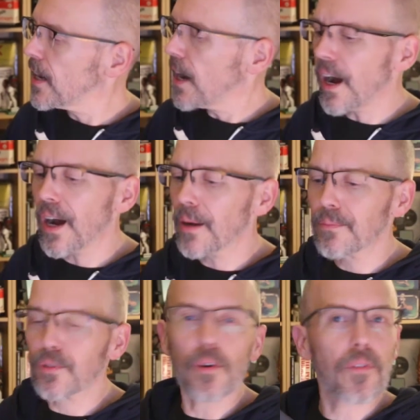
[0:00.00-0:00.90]

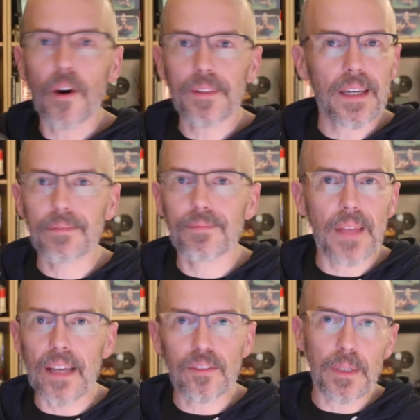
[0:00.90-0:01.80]
So far, that
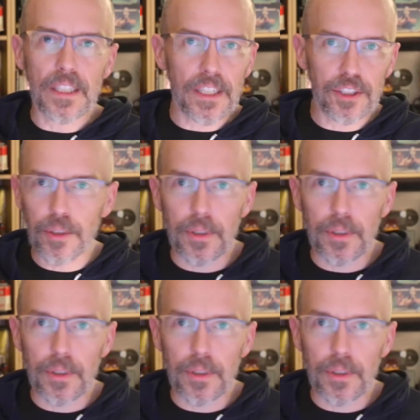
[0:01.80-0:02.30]
hasn't been an issue in